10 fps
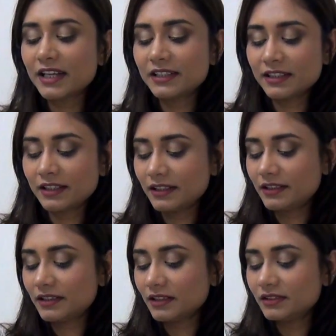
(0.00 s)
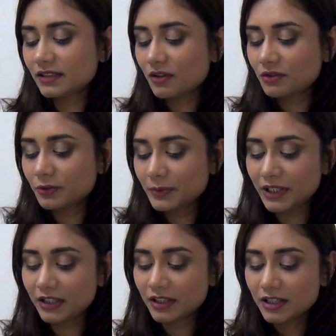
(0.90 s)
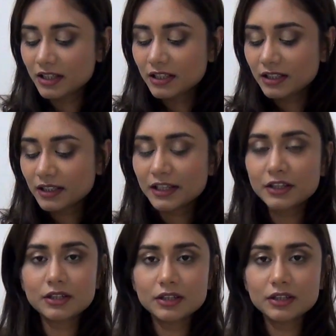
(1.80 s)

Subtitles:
I think it turns out to be like